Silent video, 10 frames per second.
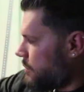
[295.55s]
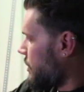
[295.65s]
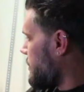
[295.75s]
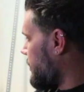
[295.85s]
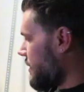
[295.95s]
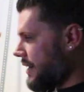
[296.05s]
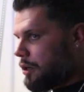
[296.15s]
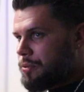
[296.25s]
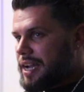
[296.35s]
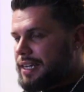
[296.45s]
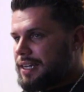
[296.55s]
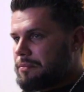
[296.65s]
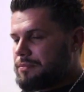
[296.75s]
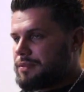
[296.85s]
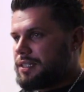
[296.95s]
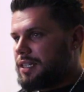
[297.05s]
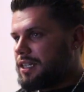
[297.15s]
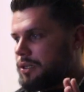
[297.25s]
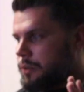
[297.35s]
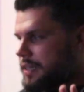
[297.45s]
We're going to put our L bracket up.
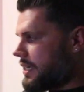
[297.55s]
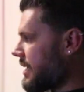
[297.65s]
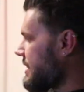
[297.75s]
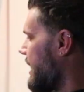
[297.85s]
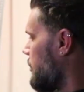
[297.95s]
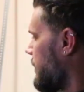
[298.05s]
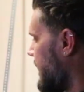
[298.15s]
We're going to cut that.